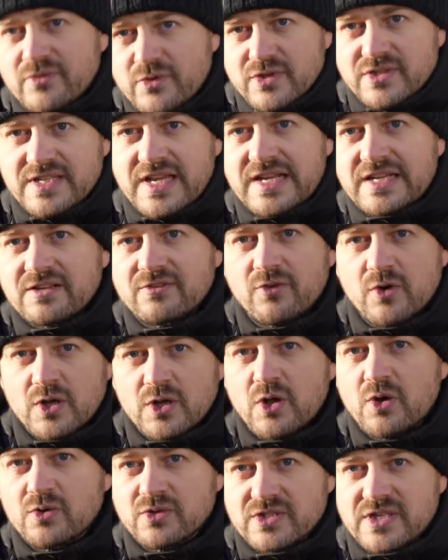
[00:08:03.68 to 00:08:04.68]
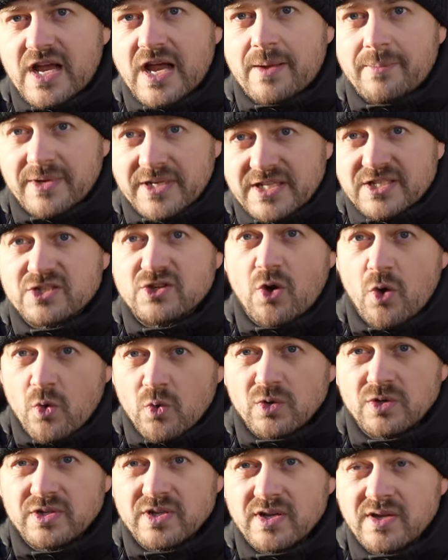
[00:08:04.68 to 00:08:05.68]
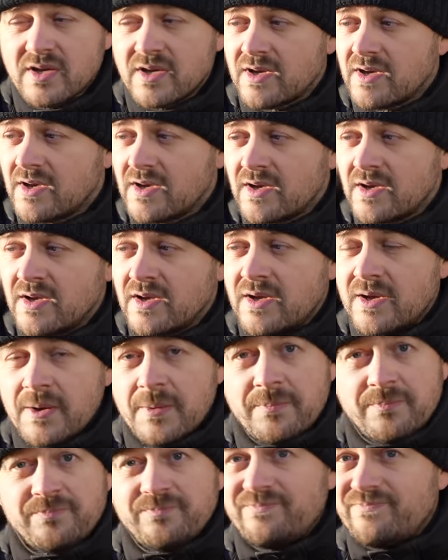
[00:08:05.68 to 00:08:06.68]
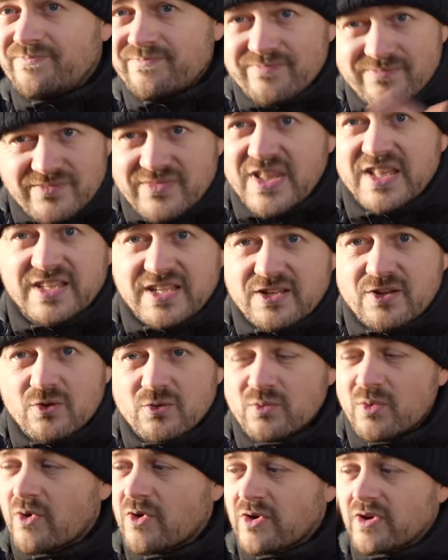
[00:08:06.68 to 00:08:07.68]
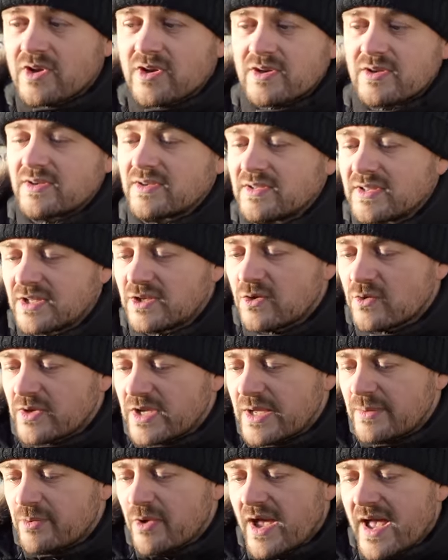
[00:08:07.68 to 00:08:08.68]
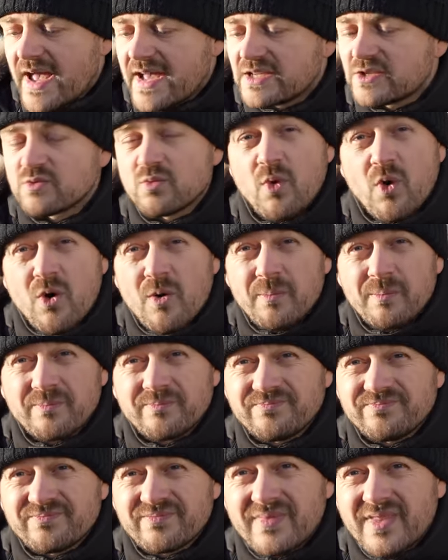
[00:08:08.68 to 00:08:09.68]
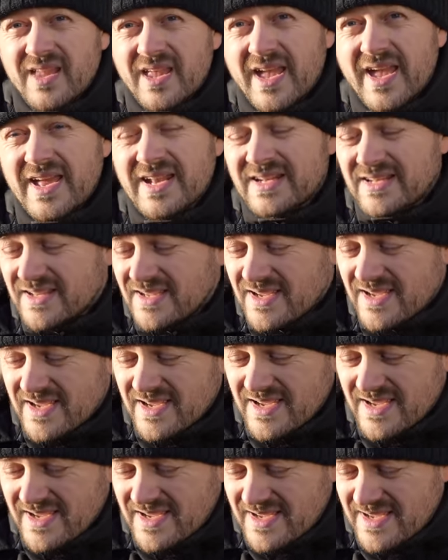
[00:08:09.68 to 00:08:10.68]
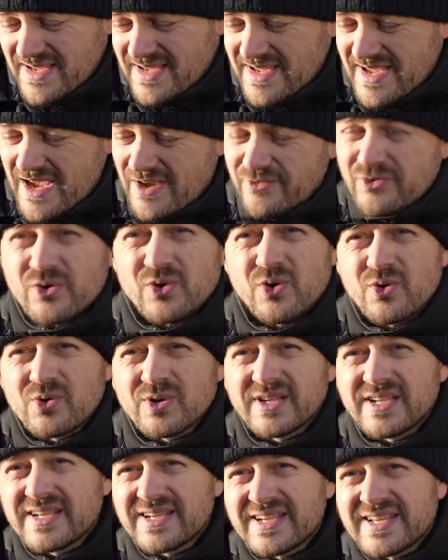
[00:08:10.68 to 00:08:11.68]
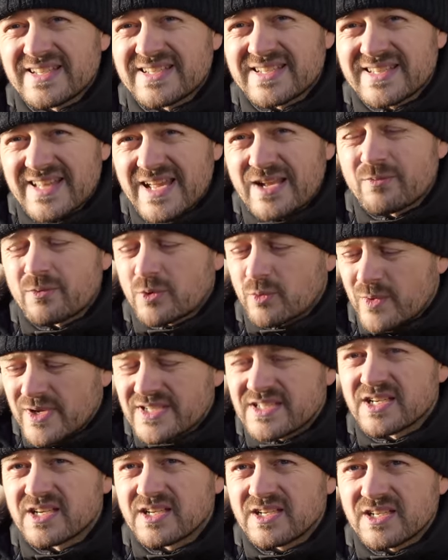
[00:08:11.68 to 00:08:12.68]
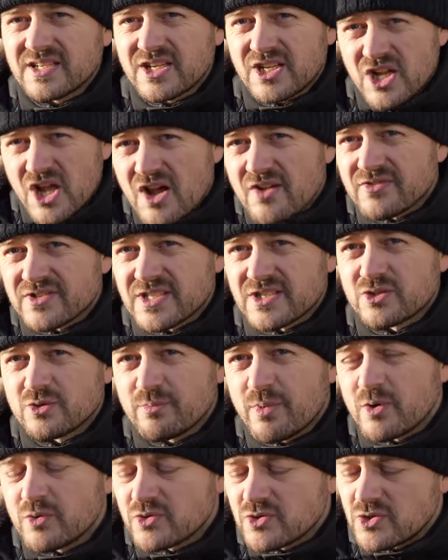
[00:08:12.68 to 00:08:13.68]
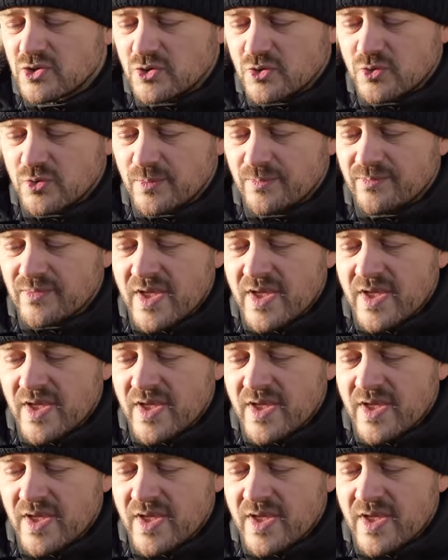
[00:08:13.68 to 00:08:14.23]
if you're standing for a long time and it's cold, then they don't work. They don't keep your hands warm. And after all, isn't that what winter gloves are supposed to do?